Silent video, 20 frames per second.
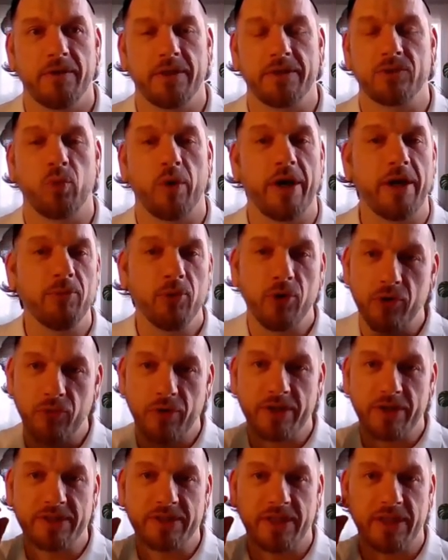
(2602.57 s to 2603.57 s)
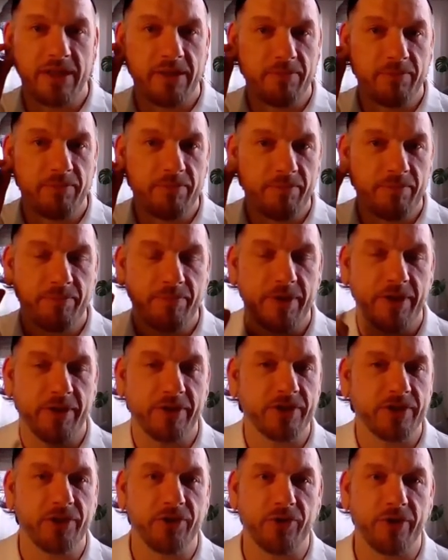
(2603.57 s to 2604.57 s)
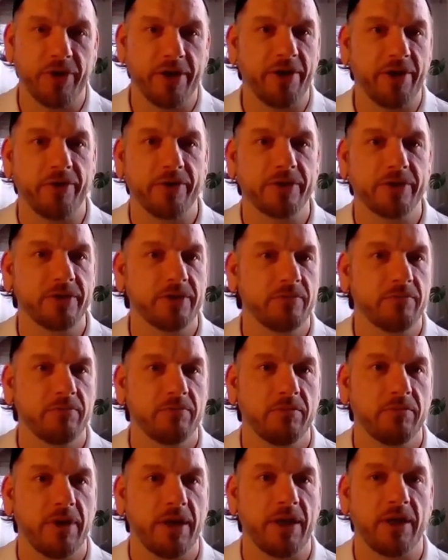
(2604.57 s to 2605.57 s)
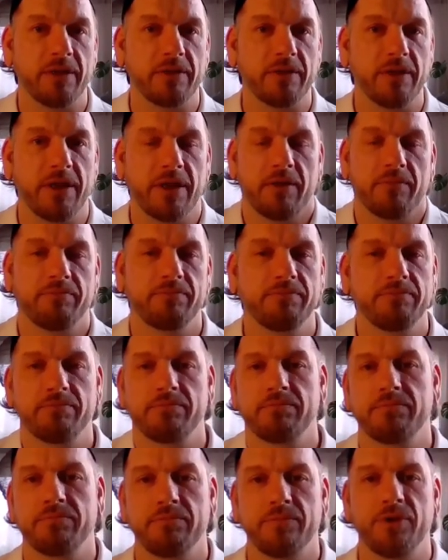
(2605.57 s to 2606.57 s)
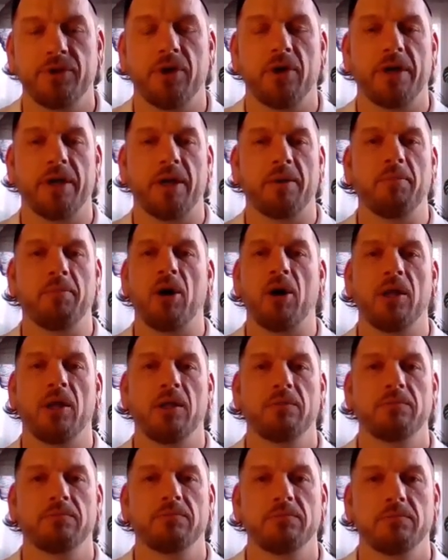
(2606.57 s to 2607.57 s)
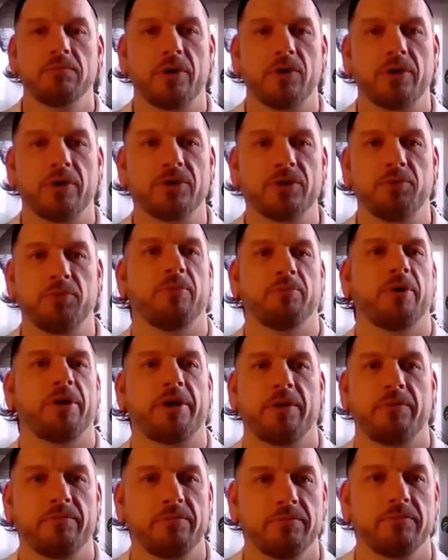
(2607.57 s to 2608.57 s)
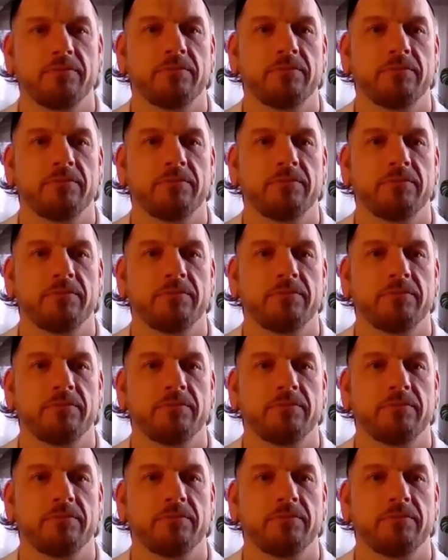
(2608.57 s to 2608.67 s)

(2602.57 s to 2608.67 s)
It's way more risky piercing your ears at a mall or a supermarket.